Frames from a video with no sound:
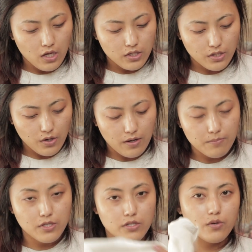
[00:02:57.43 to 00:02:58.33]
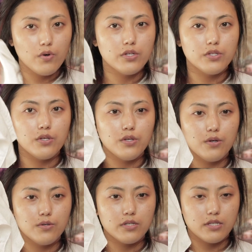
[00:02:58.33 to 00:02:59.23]
So I'm just going to
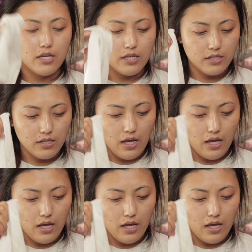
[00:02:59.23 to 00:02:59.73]
use this